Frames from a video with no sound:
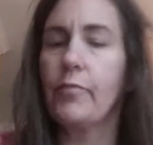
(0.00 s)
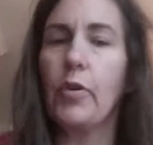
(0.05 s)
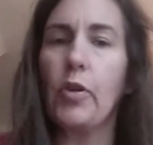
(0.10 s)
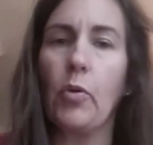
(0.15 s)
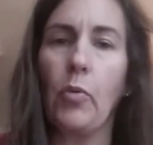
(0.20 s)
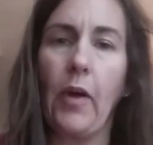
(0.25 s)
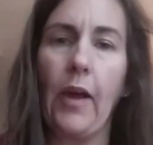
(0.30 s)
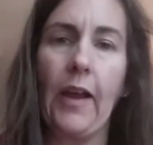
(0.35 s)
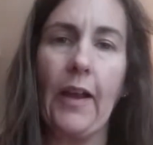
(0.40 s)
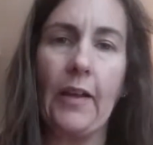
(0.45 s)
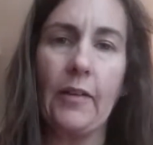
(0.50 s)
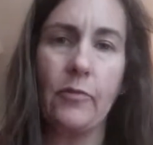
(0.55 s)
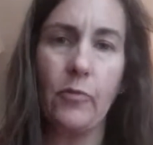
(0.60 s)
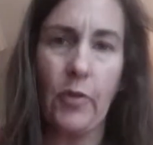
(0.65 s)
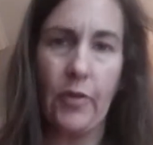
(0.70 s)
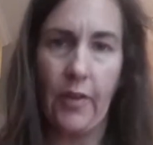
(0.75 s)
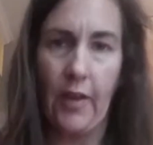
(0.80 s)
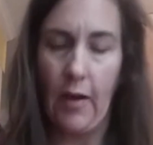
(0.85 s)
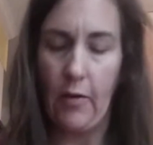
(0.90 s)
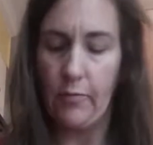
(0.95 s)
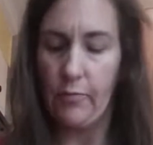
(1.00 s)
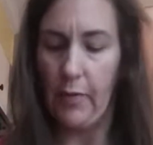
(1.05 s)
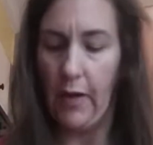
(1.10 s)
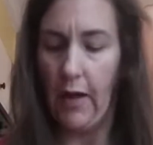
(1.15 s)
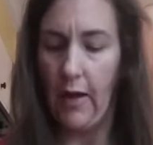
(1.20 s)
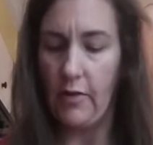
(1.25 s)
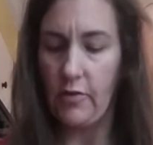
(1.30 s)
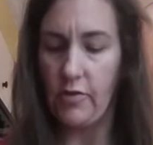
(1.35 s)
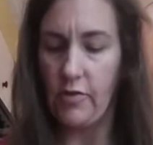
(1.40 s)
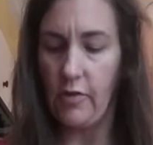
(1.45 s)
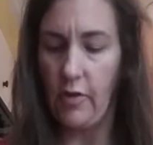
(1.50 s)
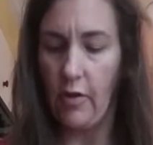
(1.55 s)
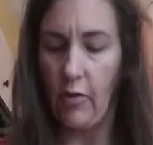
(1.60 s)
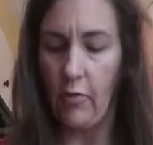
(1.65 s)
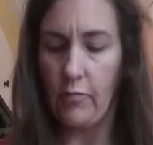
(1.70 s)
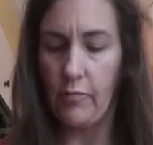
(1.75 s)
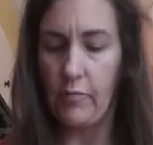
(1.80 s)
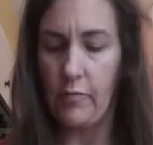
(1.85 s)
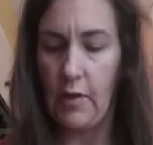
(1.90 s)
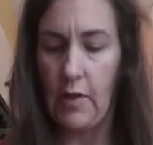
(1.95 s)
put away with that batch.
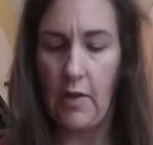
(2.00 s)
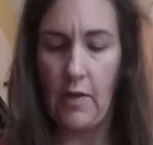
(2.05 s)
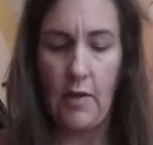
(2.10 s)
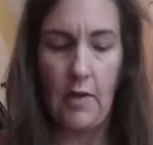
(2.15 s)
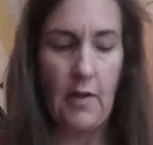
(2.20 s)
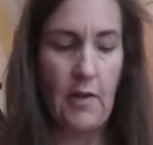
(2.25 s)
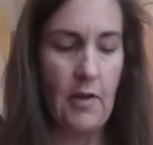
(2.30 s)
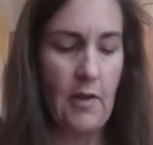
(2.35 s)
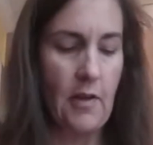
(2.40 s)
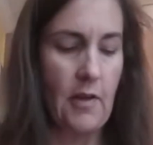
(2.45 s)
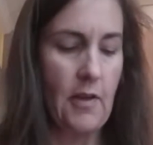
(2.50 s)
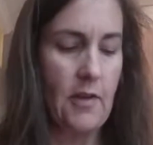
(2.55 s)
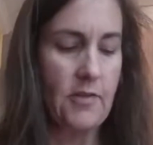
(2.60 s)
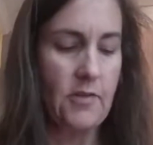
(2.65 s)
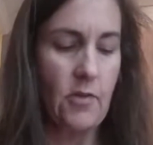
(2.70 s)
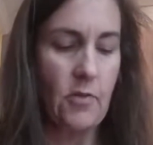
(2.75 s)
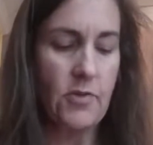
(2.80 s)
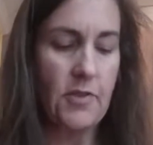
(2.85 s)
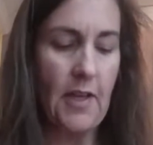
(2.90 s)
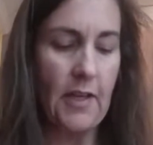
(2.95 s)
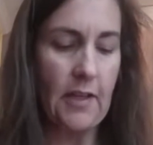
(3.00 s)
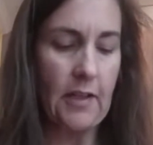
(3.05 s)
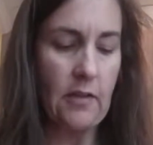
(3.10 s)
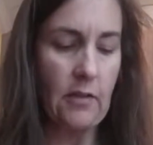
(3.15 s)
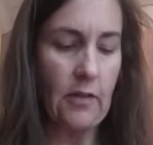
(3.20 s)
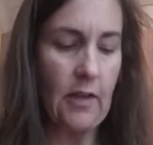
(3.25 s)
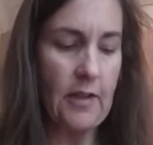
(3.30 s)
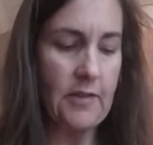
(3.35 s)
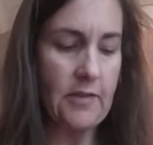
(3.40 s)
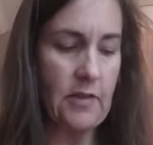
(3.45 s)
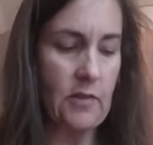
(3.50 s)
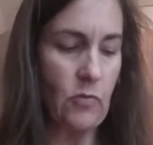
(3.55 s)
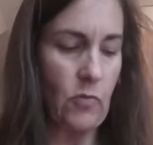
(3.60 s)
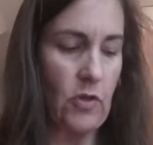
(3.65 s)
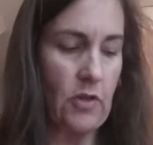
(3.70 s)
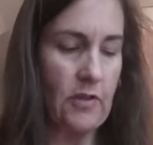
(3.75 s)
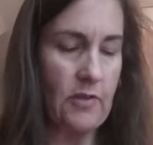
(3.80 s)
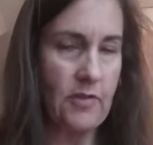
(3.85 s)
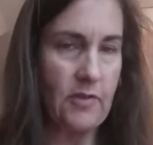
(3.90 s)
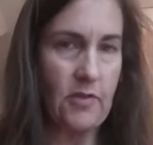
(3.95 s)
So second lesson
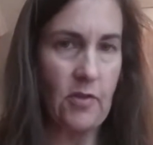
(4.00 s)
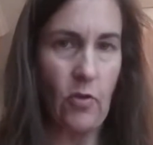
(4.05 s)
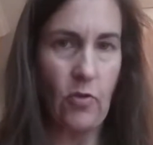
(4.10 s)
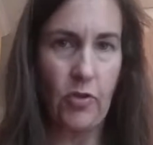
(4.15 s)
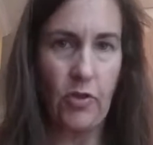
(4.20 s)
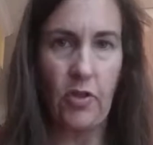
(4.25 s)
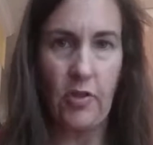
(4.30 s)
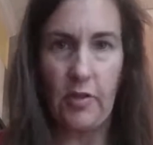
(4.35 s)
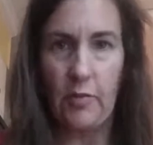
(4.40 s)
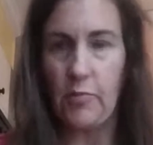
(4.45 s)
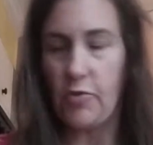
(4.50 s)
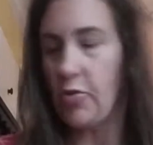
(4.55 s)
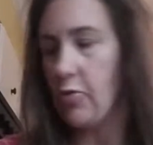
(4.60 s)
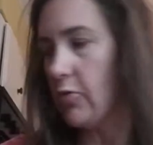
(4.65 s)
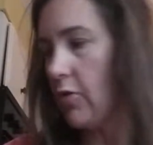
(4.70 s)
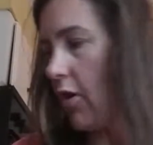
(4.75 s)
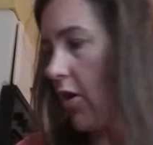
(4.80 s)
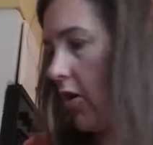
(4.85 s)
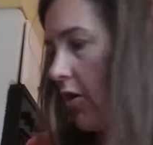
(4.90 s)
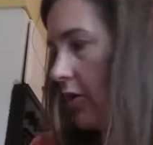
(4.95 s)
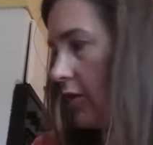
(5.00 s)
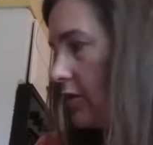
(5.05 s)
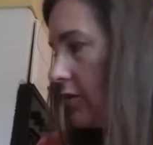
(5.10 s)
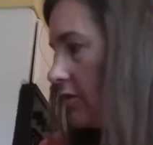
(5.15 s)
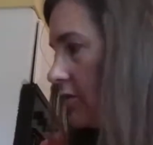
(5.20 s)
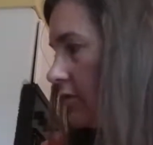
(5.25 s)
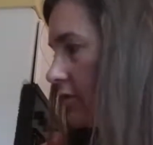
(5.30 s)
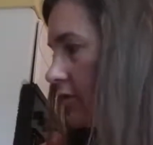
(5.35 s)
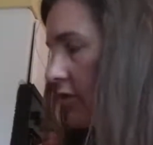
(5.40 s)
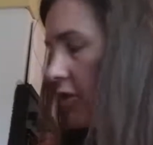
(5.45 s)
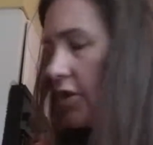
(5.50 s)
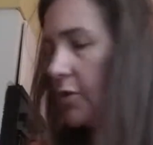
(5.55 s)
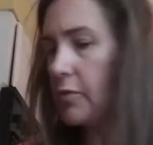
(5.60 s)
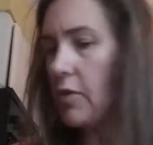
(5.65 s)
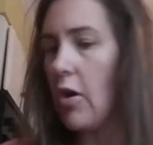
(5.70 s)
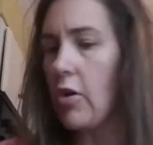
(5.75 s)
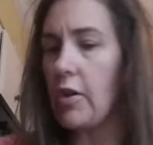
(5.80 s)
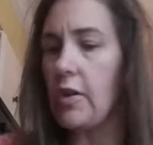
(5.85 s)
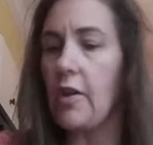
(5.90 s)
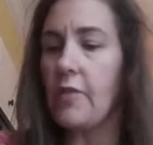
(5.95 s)
was don't cook them too long. Cook them
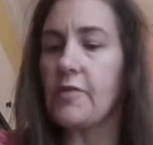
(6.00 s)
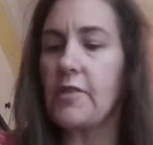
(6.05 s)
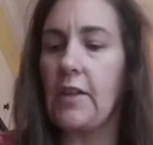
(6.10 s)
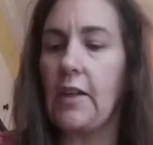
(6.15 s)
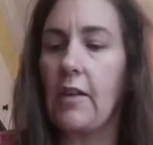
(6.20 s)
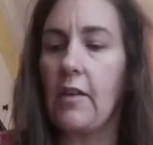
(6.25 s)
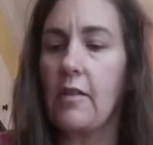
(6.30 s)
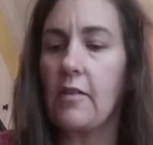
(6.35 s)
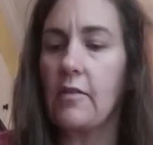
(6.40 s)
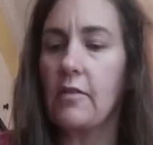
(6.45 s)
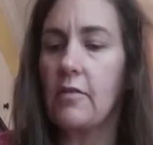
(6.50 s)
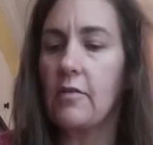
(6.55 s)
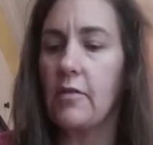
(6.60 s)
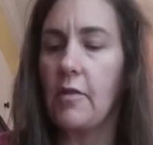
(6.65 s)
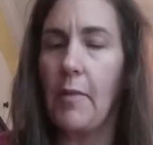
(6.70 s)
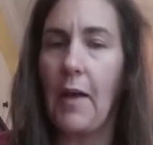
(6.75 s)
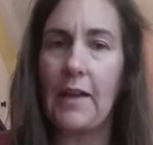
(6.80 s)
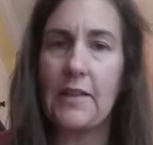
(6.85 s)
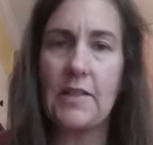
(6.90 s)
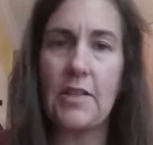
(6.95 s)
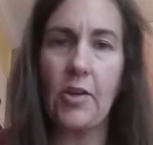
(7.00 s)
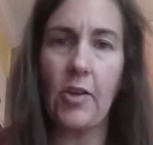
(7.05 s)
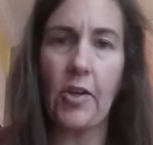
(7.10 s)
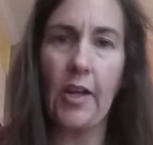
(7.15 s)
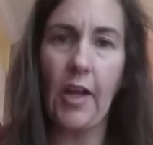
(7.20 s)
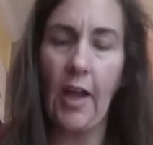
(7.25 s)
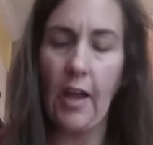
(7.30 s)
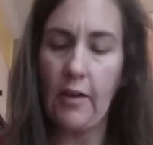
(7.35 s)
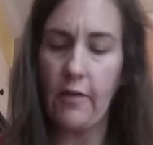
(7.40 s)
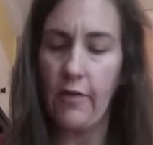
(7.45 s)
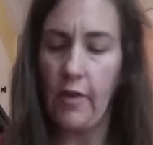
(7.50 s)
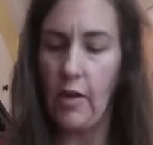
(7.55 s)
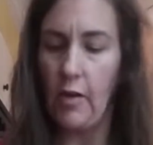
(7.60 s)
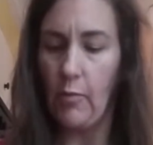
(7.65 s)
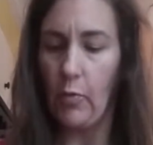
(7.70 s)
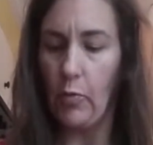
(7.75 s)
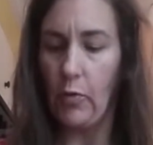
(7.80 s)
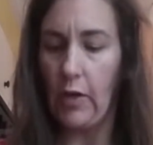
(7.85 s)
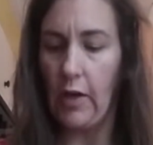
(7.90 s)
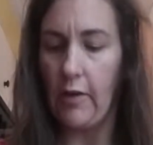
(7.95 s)
long enough to get the bacteria out of
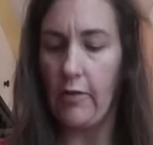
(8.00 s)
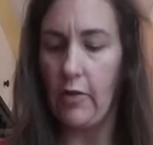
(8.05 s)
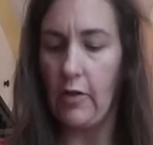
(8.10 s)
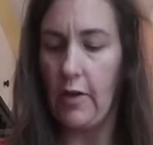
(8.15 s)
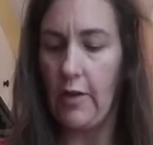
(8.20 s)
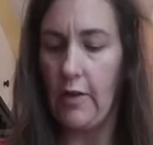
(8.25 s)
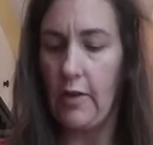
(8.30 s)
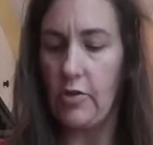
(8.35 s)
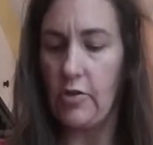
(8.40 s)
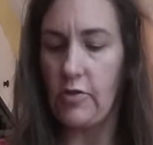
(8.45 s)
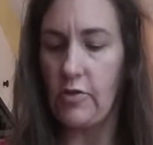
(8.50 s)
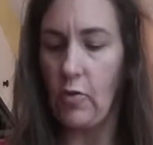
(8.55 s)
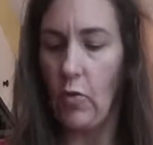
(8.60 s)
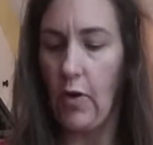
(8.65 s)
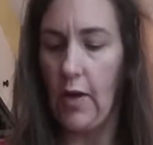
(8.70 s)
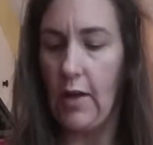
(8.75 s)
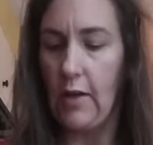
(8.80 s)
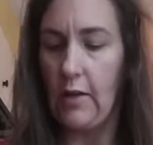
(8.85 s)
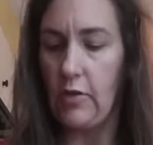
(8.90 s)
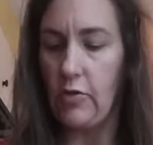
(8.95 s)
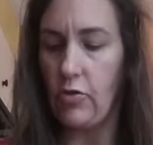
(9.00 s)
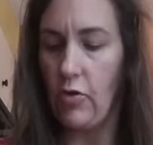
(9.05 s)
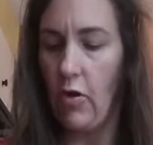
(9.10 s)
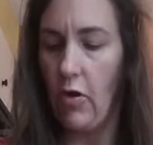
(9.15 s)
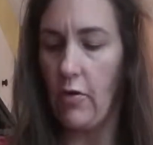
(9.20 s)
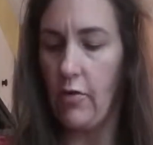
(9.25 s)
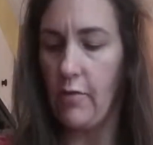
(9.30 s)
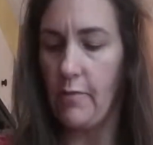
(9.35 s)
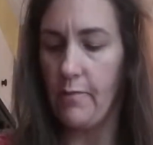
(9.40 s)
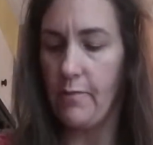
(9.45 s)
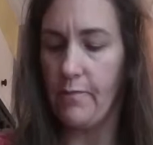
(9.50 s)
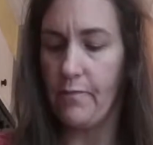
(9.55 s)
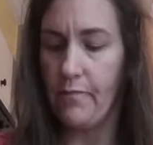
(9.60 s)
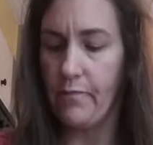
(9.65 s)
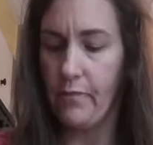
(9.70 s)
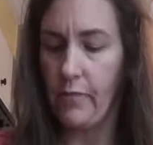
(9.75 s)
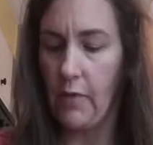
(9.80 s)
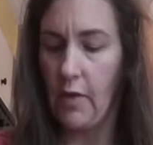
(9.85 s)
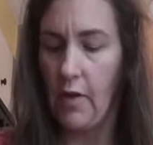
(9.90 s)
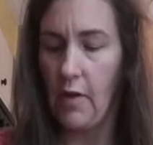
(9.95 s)
them or whatever, and then just go ahead and jar them.
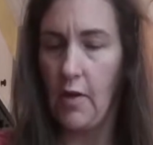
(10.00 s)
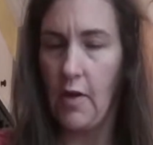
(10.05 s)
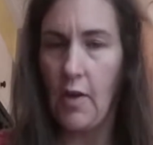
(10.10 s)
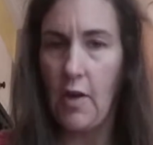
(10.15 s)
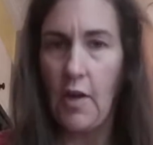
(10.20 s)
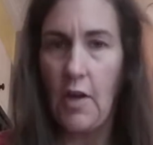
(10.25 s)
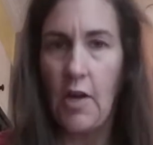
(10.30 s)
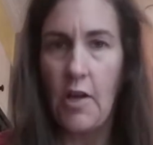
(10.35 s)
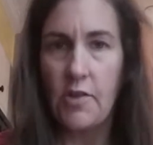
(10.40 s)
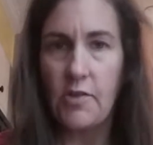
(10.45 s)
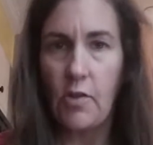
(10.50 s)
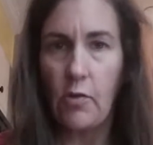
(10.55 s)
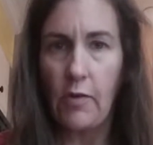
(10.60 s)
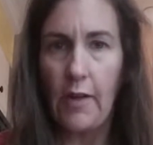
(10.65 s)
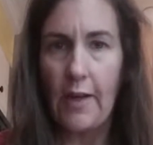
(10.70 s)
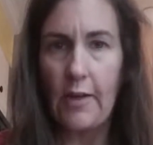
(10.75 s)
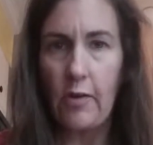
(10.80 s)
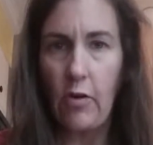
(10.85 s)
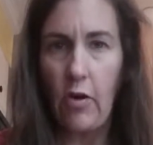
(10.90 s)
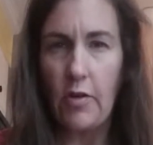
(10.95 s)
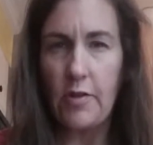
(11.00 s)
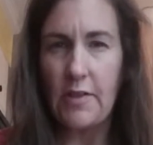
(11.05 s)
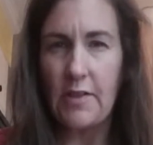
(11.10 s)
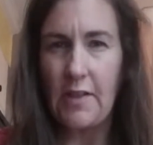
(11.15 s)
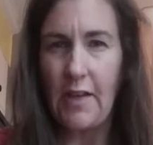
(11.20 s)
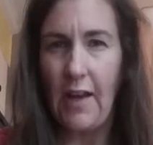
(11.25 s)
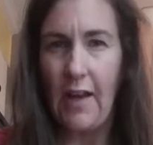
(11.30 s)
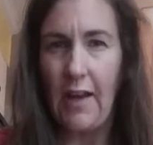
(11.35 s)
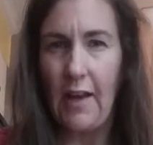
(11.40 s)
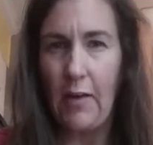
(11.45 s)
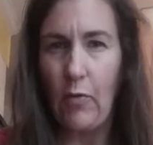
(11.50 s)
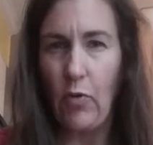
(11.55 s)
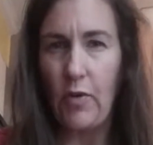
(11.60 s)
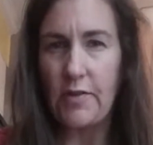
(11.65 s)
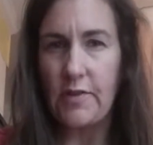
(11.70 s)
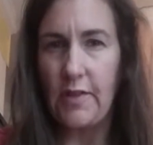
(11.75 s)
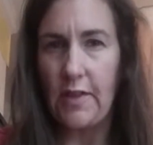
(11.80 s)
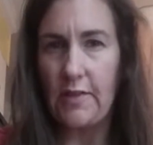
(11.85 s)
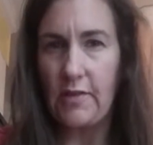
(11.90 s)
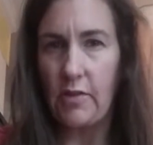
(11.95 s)
So later on today,
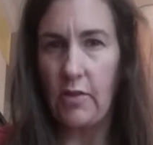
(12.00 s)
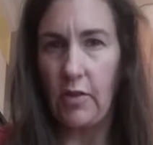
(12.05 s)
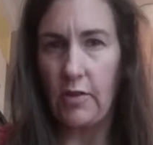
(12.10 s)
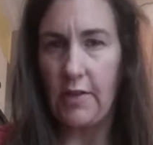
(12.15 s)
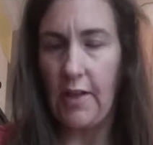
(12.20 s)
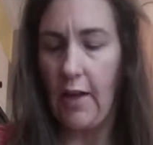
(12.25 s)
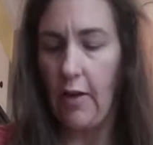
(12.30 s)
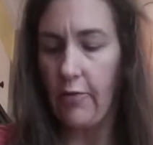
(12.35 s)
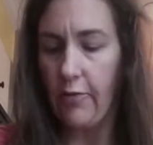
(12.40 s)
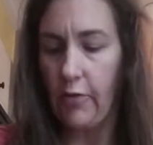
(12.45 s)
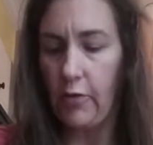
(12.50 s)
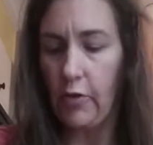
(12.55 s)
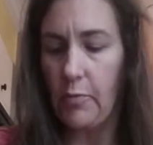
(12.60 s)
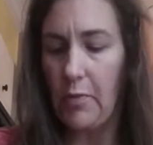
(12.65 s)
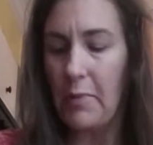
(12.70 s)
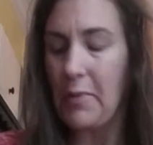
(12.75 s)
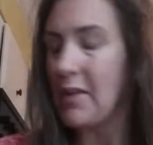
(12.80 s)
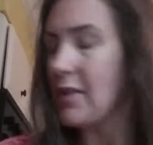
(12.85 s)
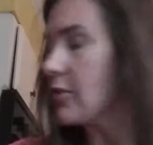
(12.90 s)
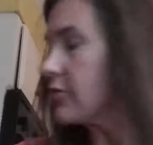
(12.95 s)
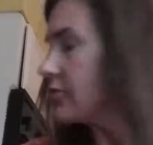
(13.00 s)
once these cook down for a little bit, I